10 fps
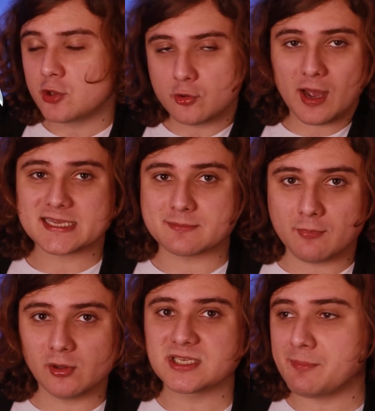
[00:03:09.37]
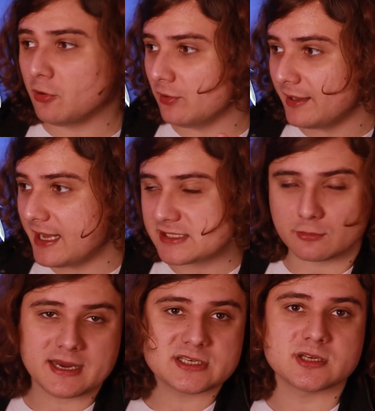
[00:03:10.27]
who has multiple
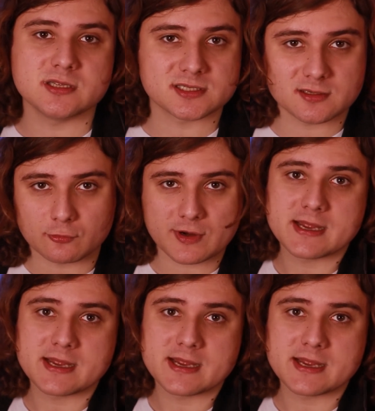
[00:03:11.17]
iterations and